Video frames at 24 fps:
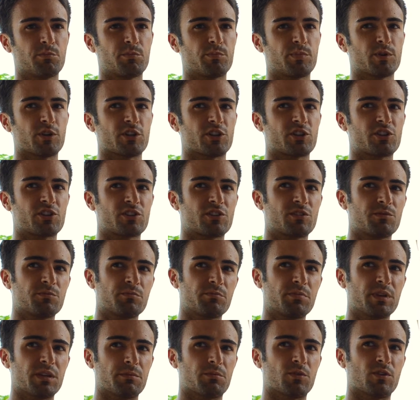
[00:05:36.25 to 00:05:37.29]
pushed
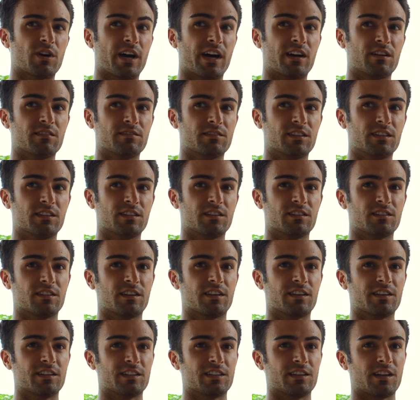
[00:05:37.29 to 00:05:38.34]
people out of the,
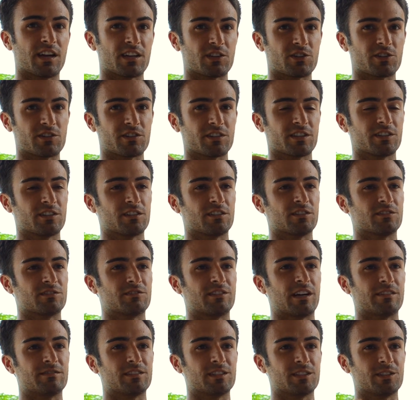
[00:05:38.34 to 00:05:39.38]
the industrial
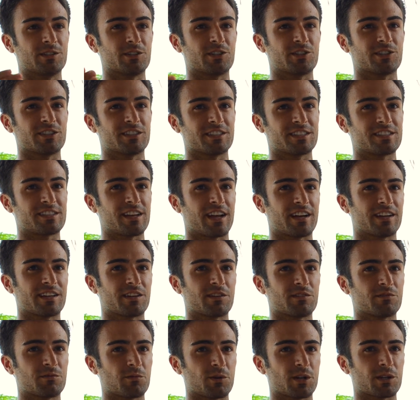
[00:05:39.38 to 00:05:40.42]
revolution
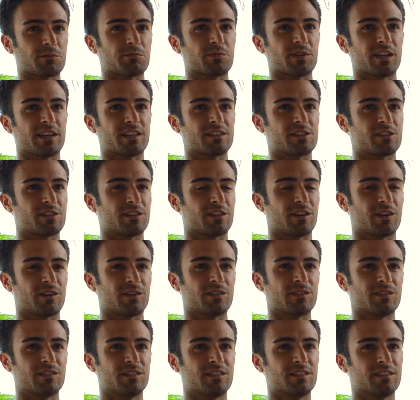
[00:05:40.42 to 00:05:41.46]
setting of workplace, you
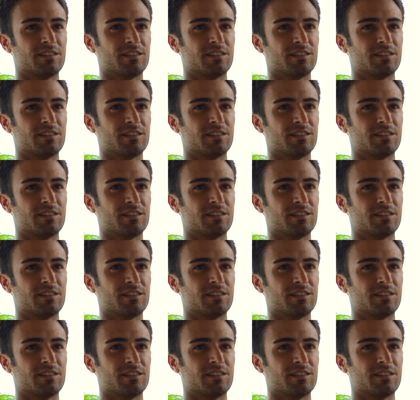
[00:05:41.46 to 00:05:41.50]
know,